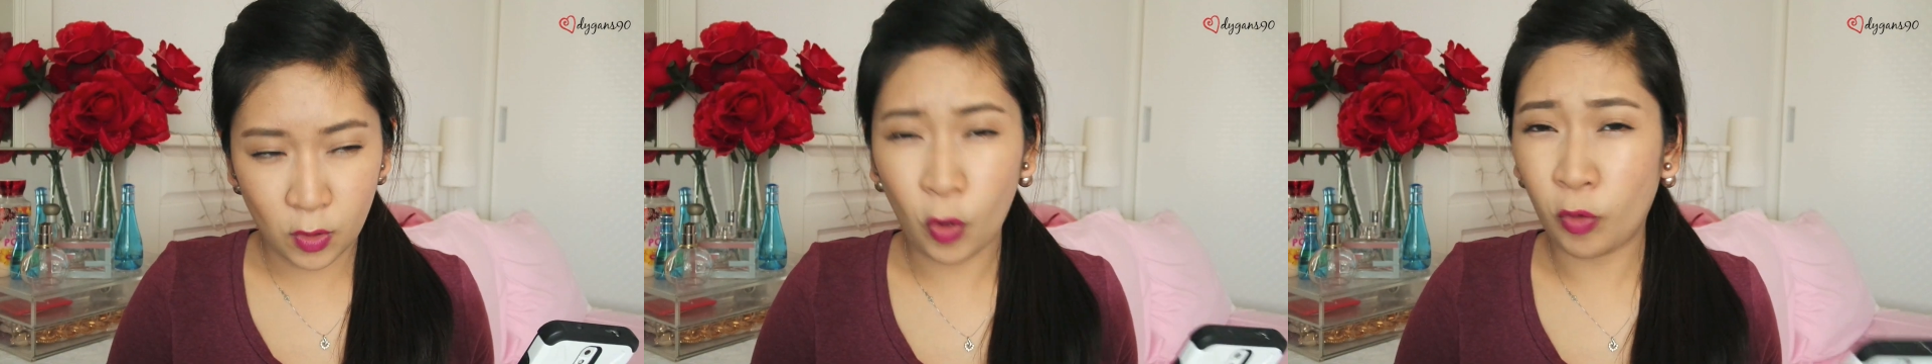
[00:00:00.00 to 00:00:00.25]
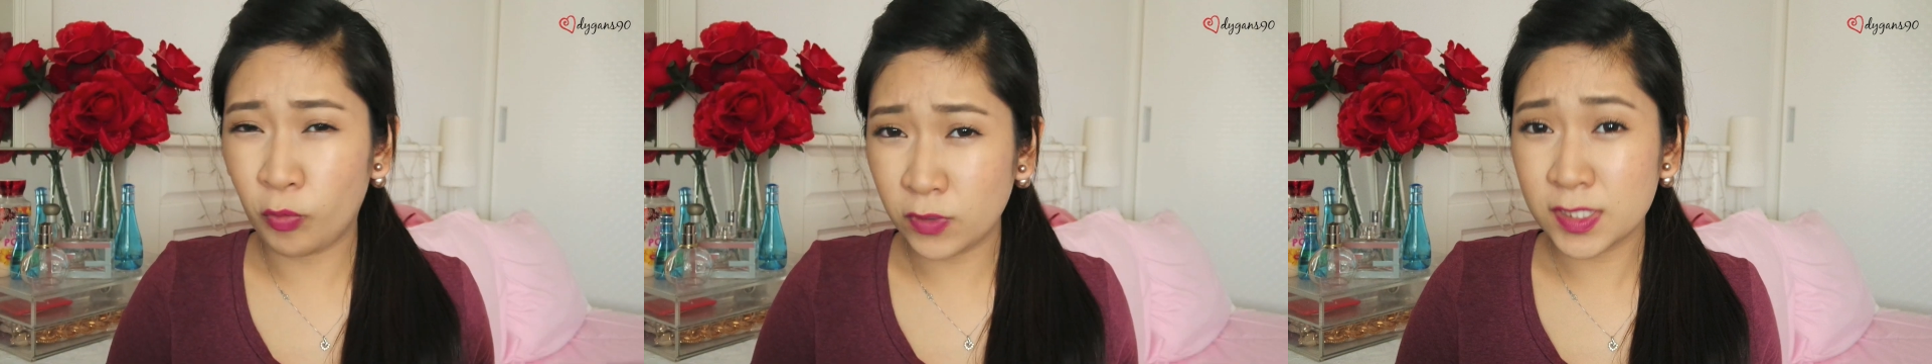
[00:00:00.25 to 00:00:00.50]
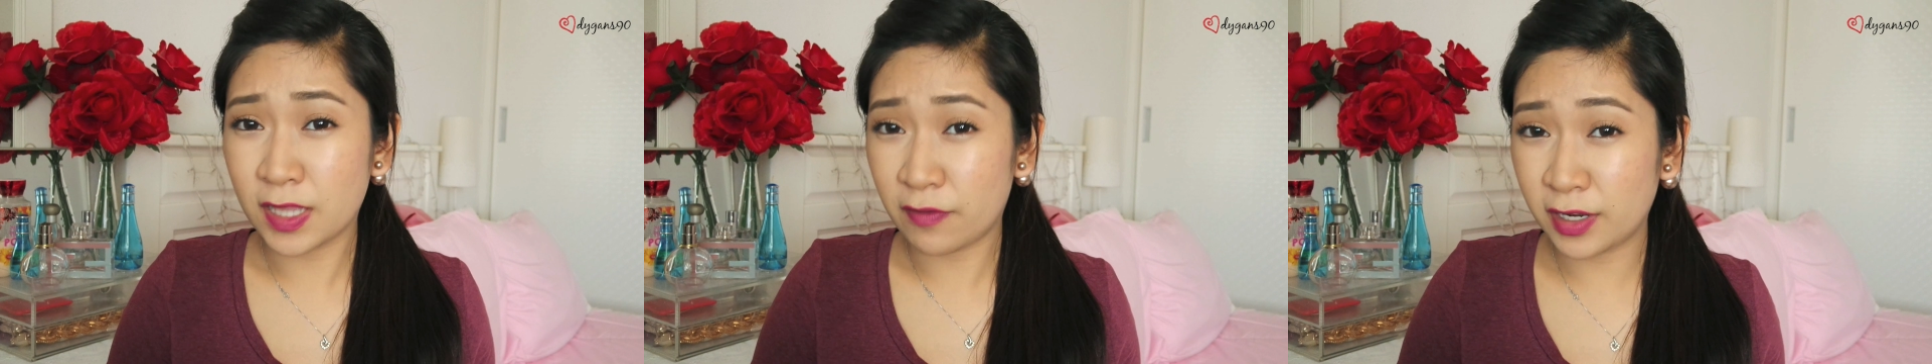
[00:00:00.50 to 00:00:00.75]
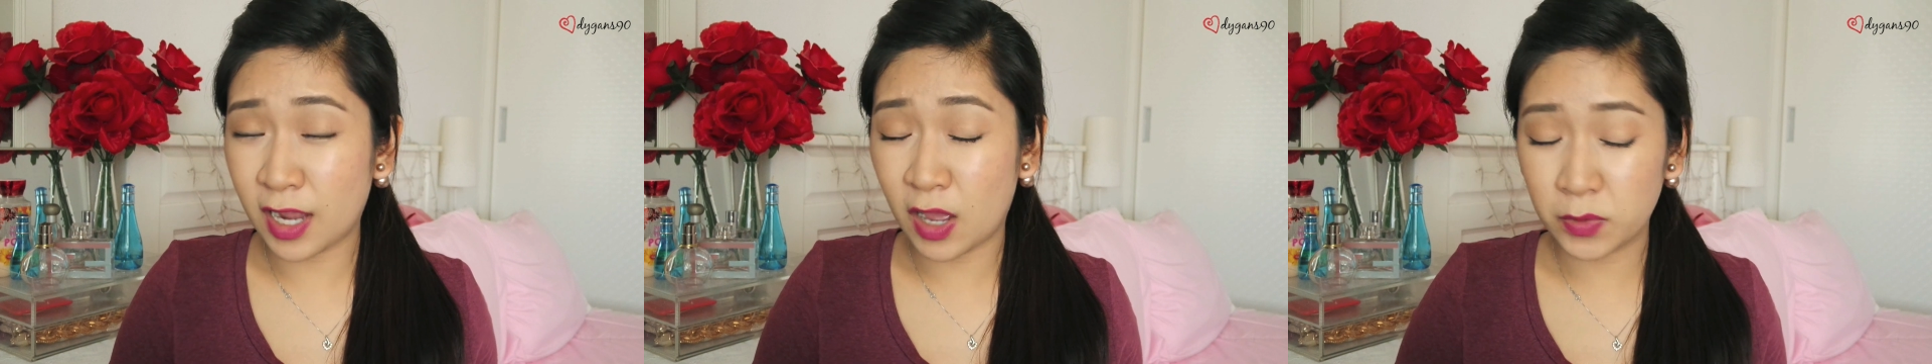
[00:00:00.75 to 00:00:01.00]
almost
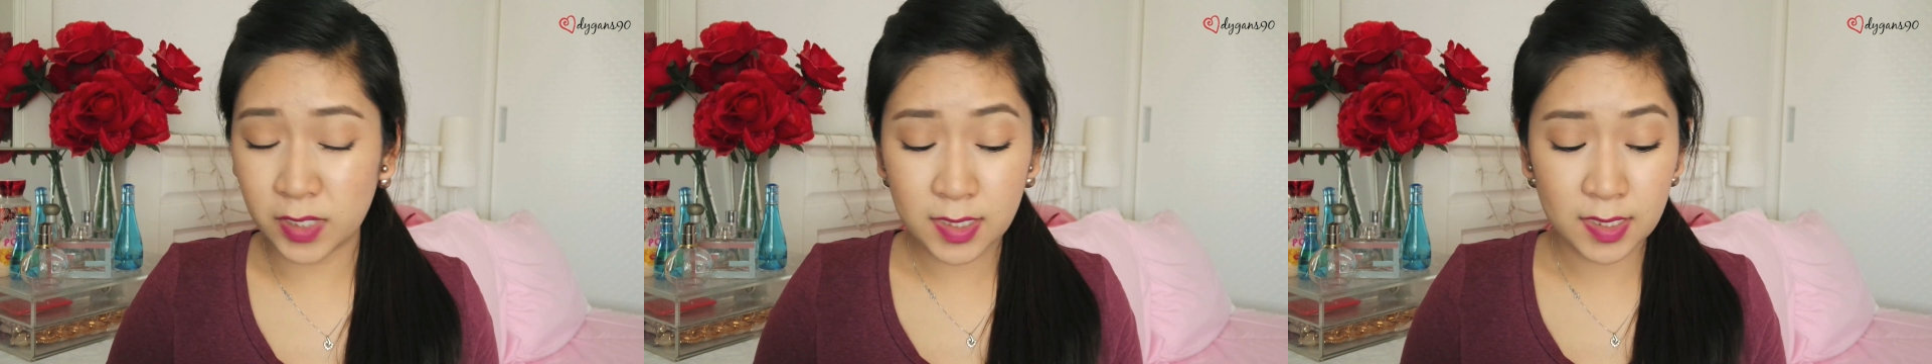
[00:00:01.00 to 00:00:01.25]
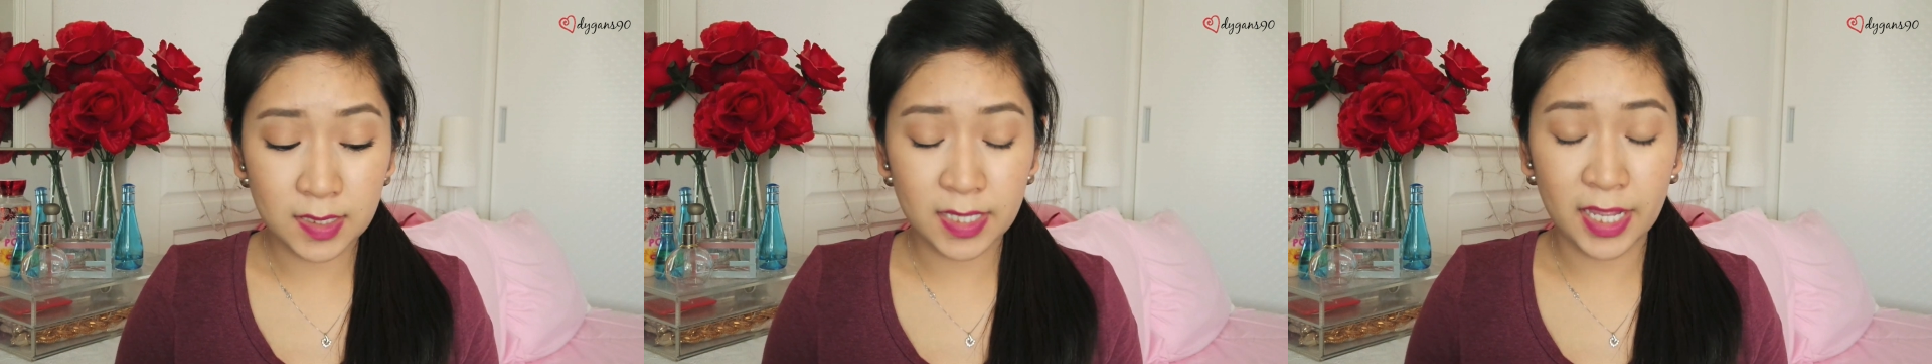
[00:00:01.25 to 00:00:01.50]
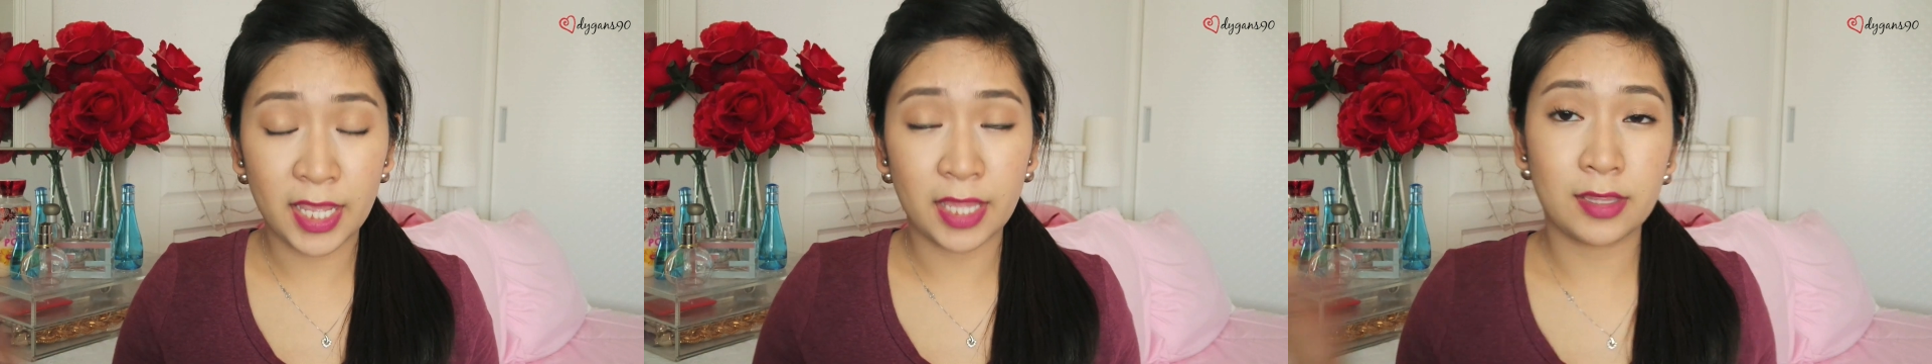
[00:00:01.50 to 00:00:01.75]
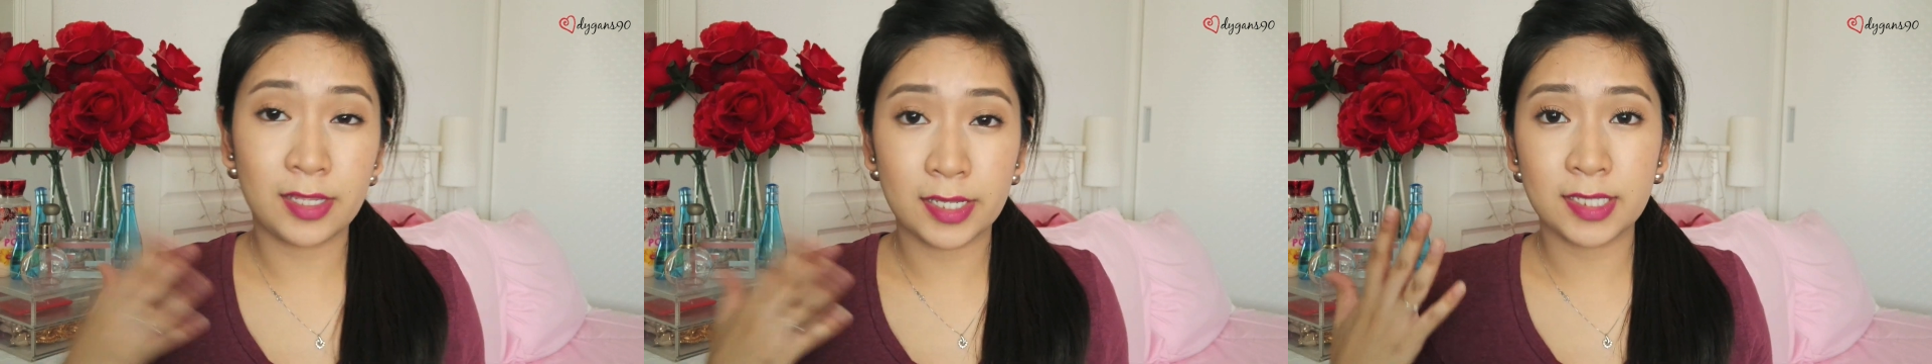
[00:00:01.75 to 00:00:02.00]
7 hours since I
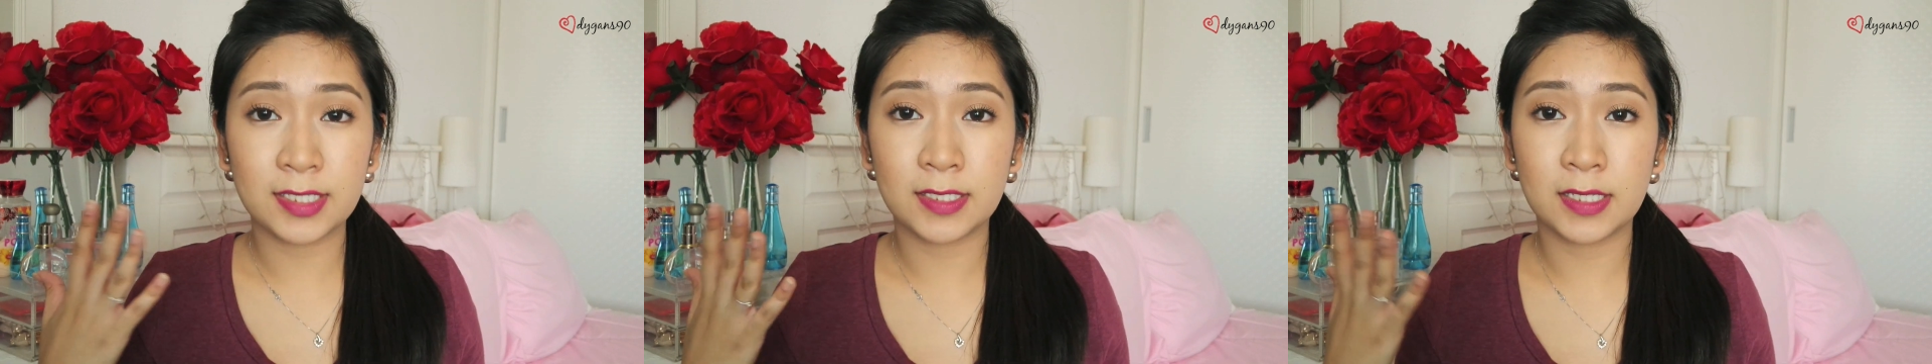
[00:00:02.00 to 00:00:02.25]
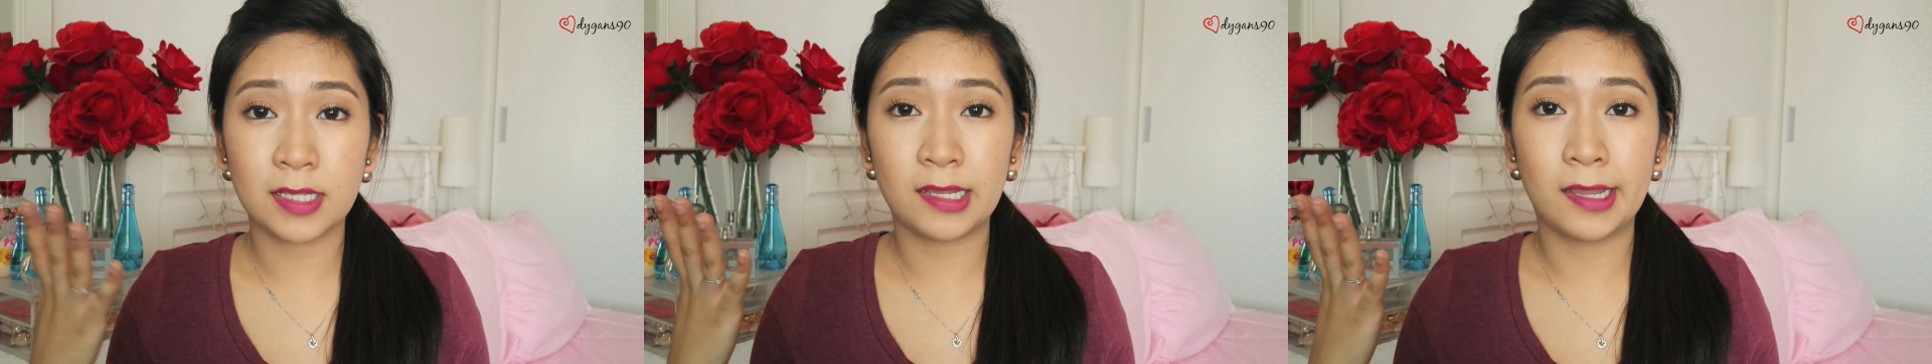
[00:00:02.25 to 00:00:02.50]
had this